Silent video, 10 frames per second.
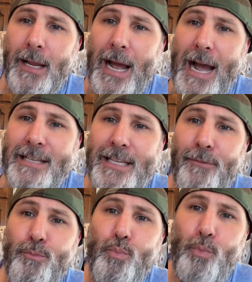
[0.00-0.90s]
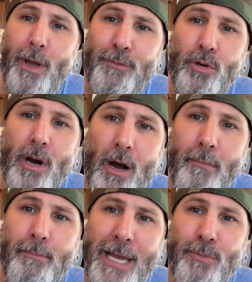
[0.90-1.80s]
I said, if you're
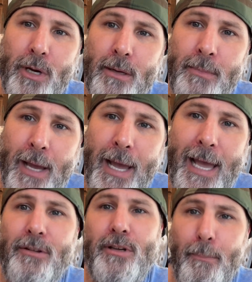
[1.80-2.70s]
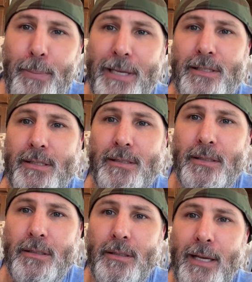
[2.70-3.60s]
going to meet with him, handle your business
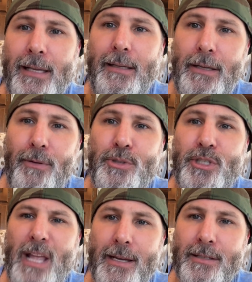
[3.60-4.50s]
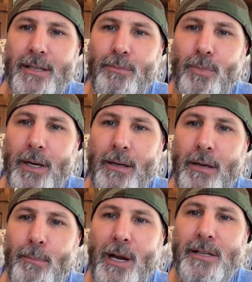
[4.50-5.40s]
and leave him stinking somewhere,
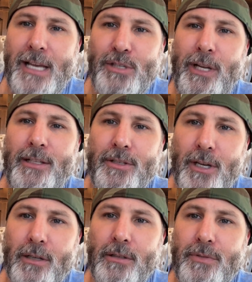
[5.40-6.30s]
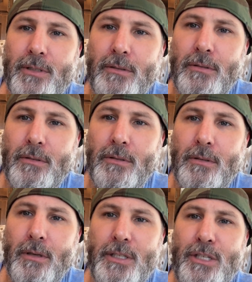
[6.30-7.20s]
because that's what he deserves.
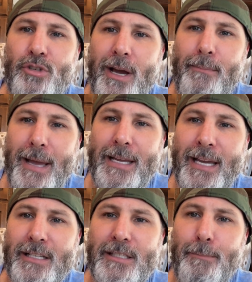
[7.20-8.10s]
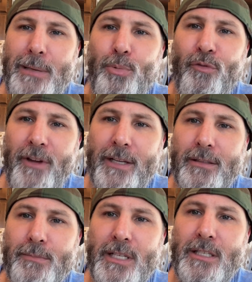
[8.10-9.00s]
Because he's trying to make innocent people
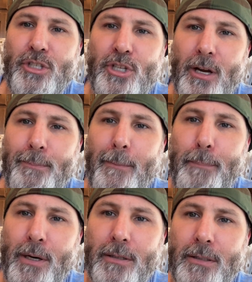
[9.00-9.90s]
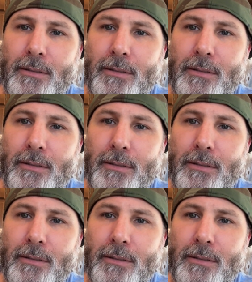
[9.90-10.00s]
victims. He's a chump and a punk.